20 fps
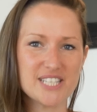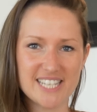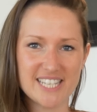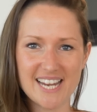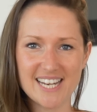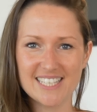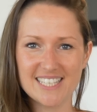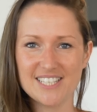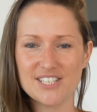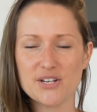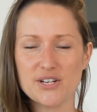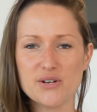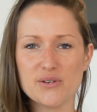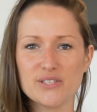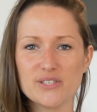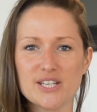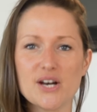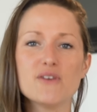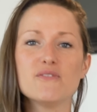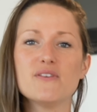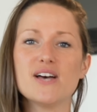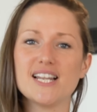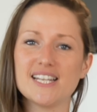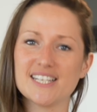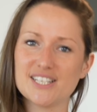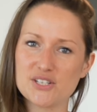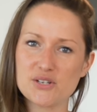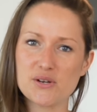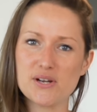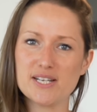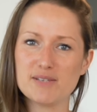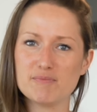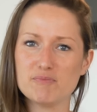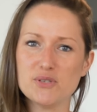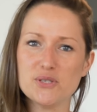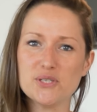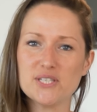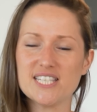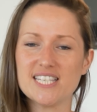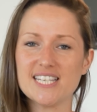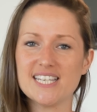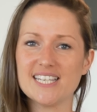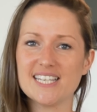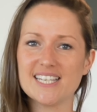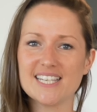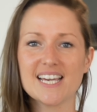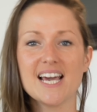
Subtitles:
daily dose of electronic music.